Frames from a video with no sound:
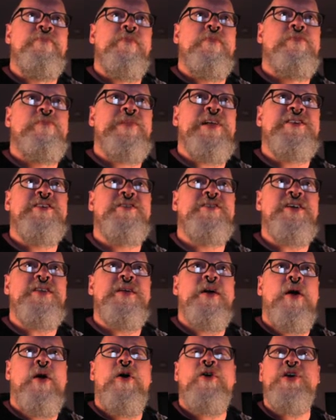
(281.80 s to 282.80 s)
let's see
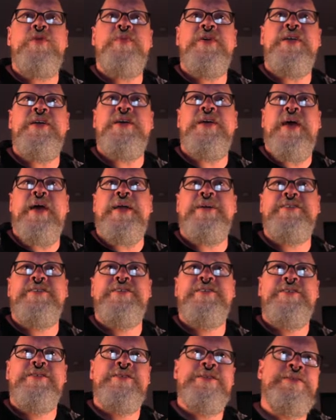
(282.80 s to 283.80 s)
the argument
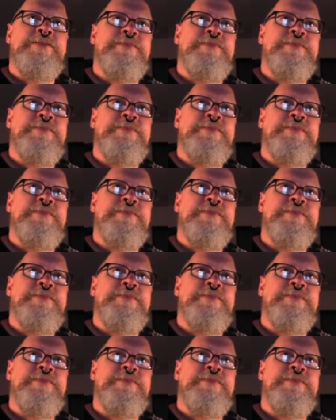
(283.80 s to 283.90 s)
against